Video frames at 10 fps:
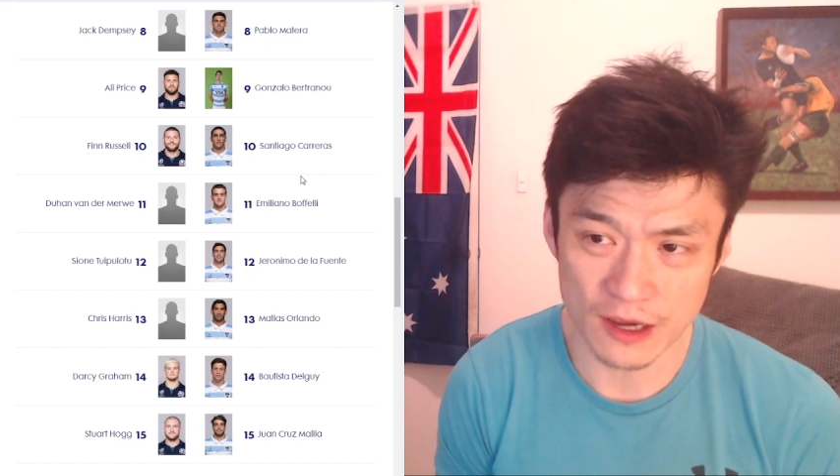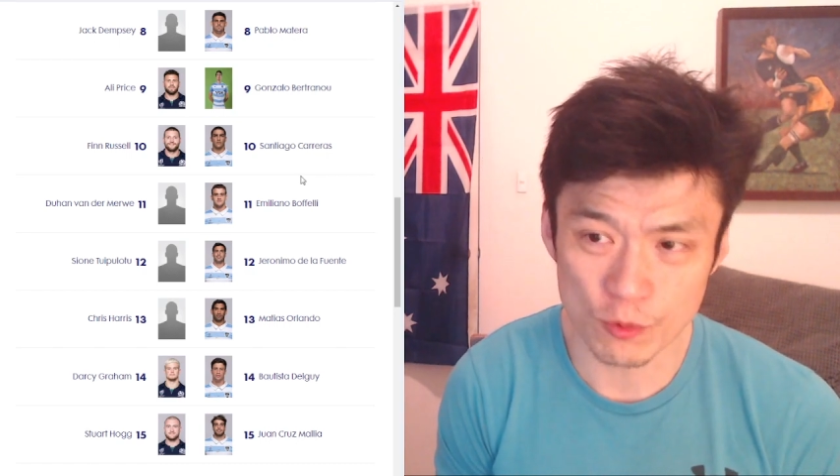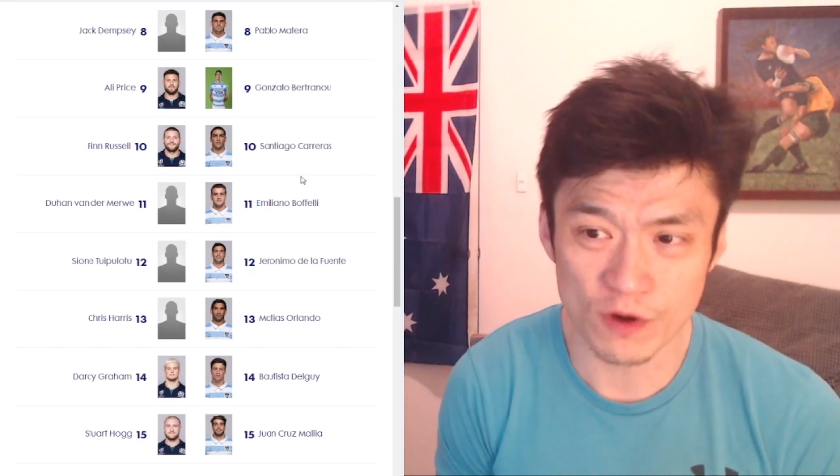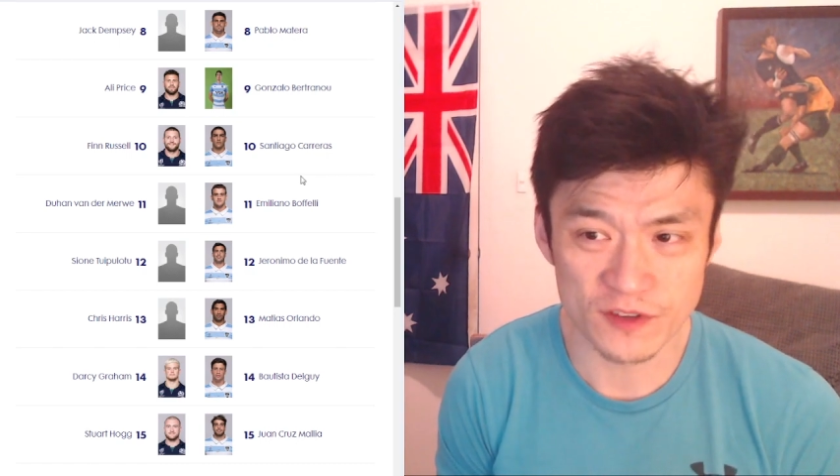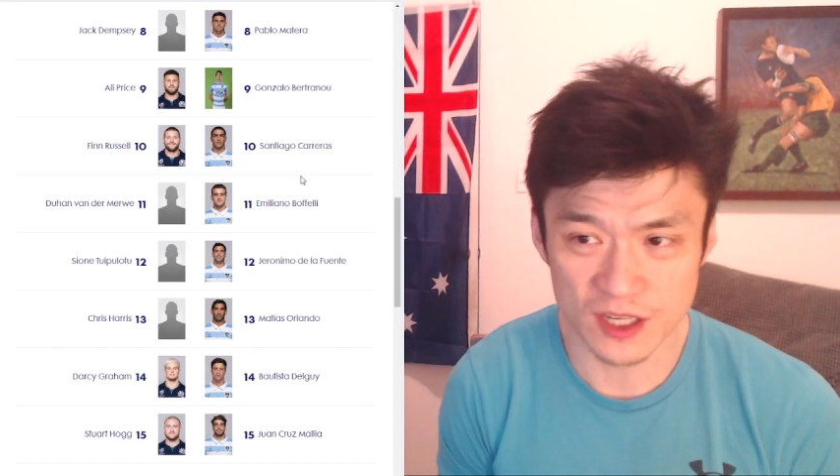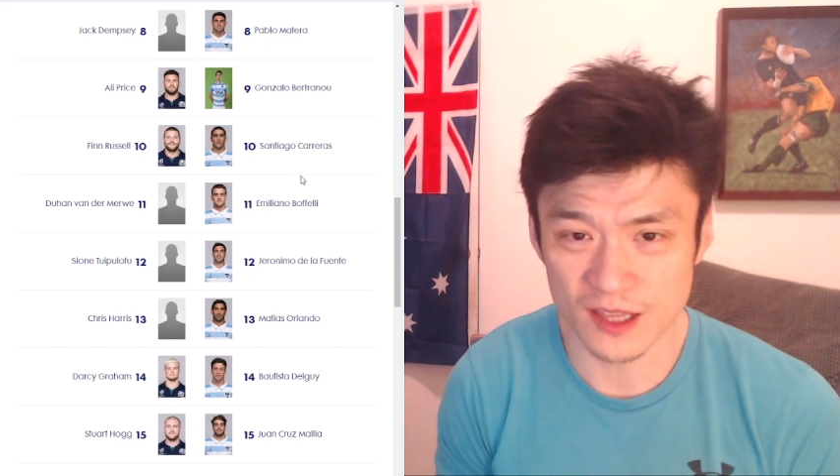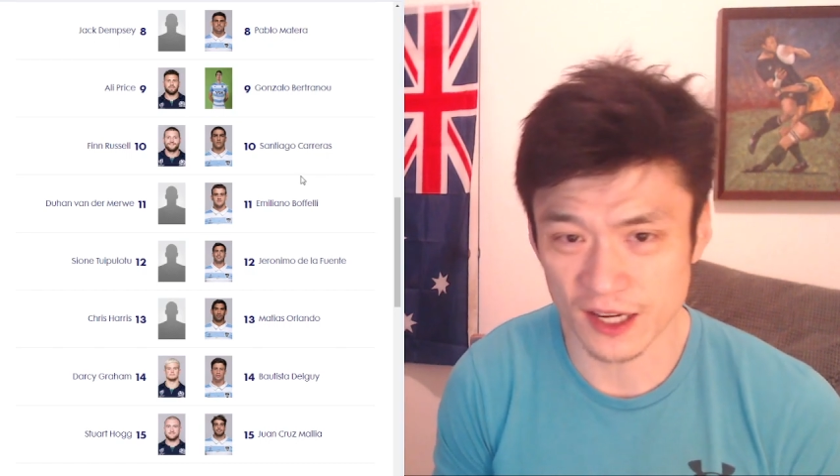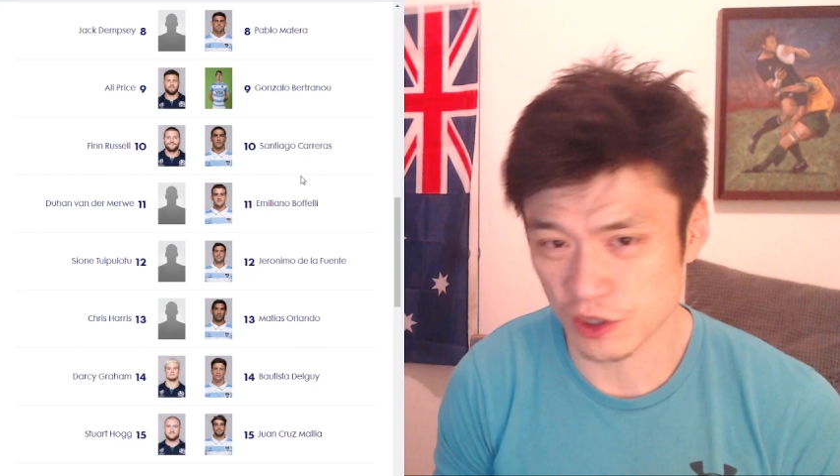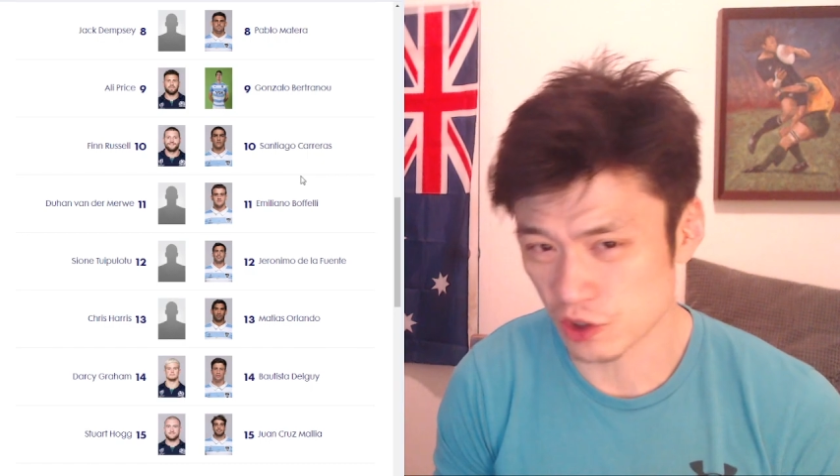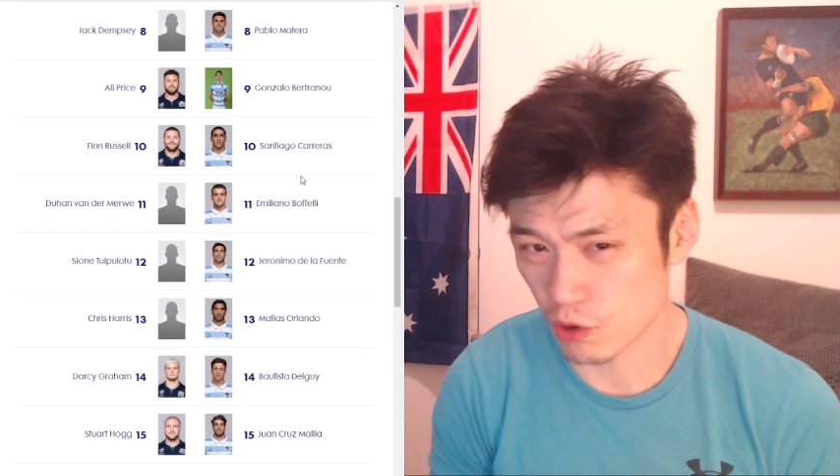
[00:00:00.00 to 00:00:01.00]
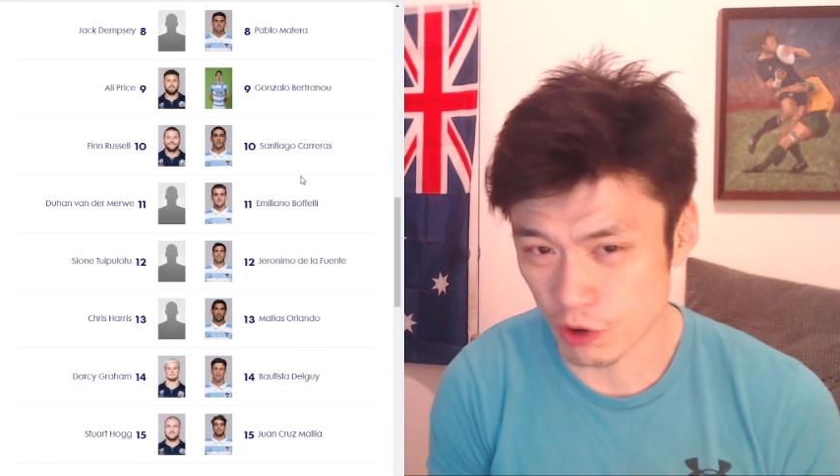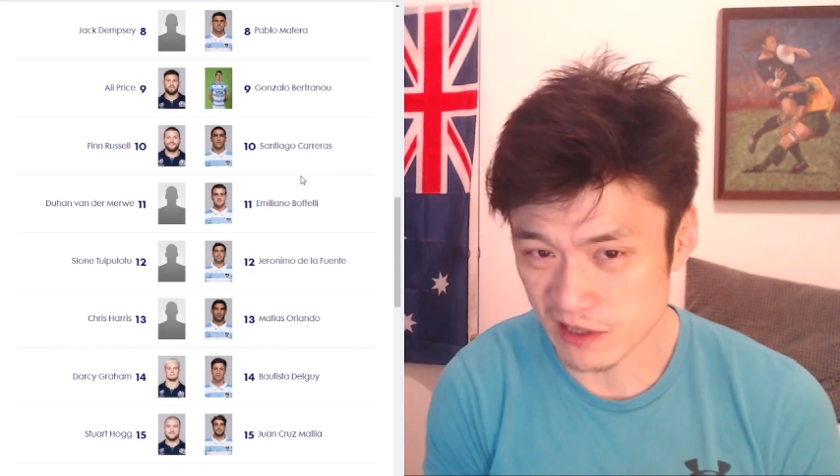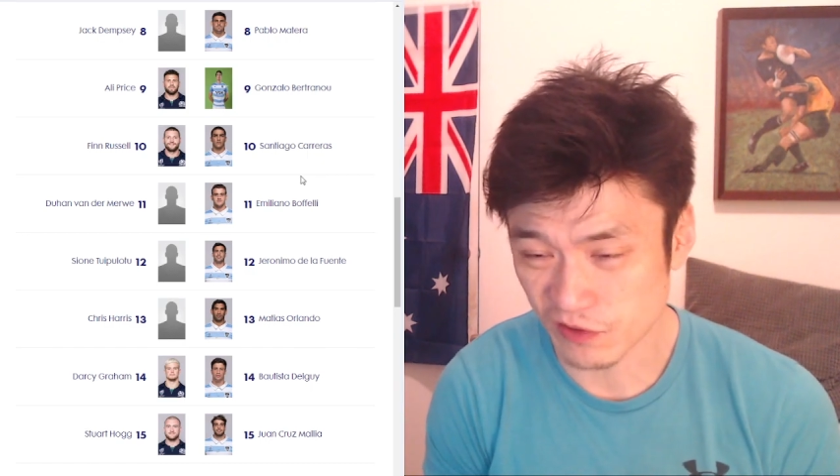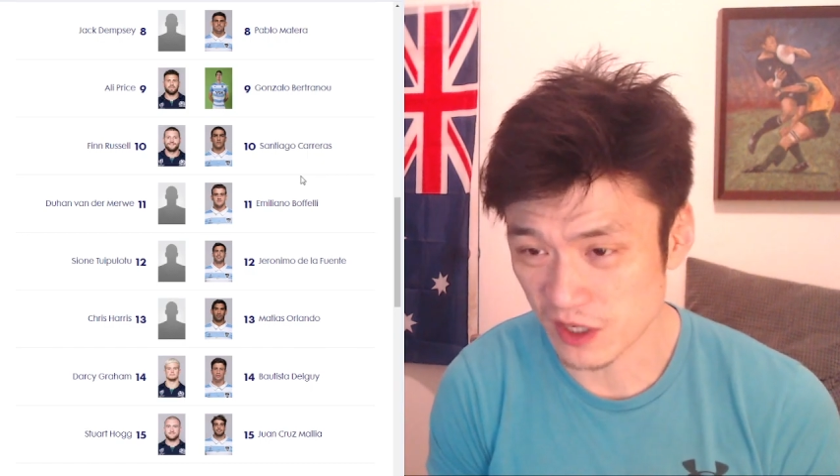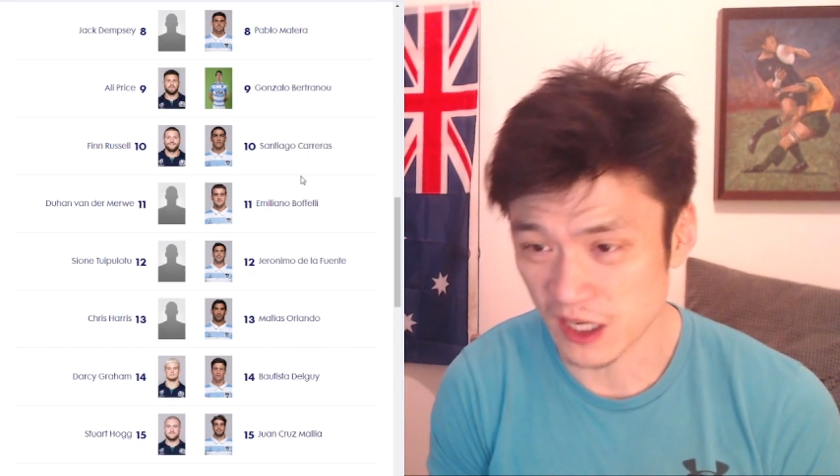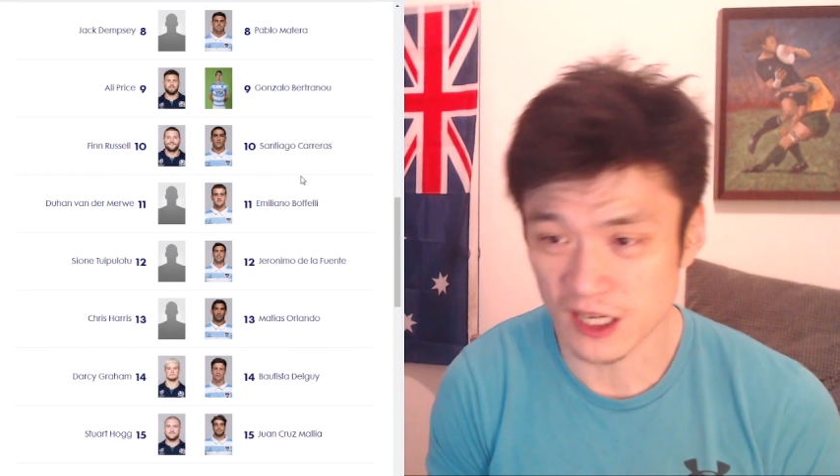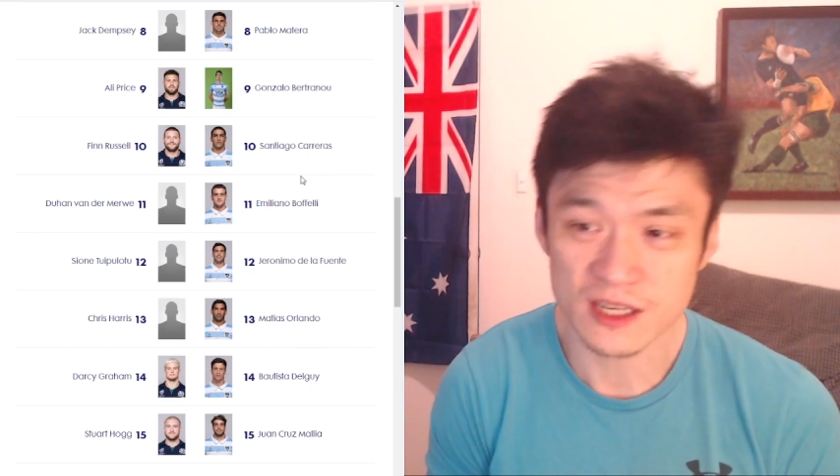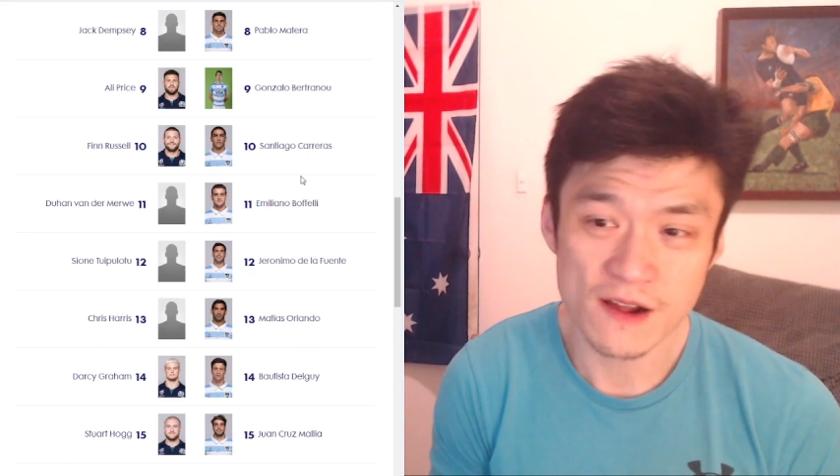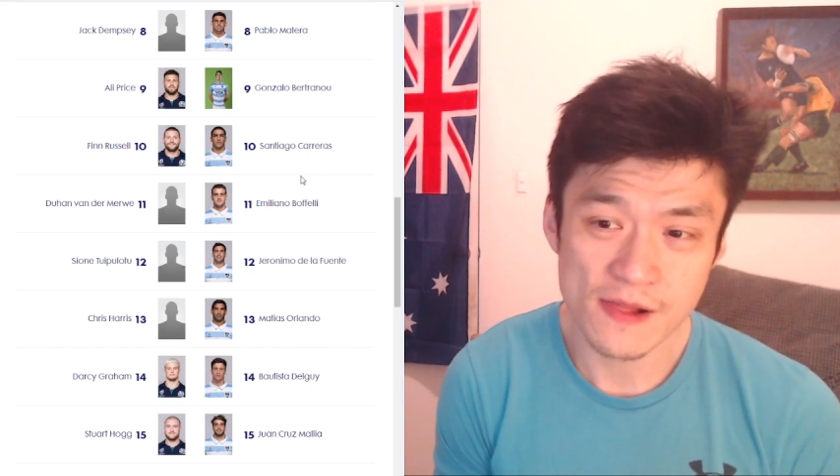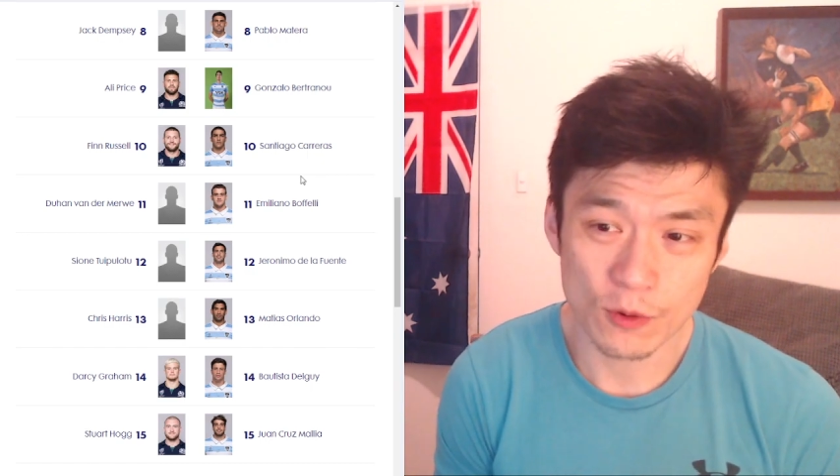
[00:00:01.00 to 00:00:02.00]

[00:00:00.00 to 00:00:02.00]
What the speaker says: we've seen like those crossfield kicks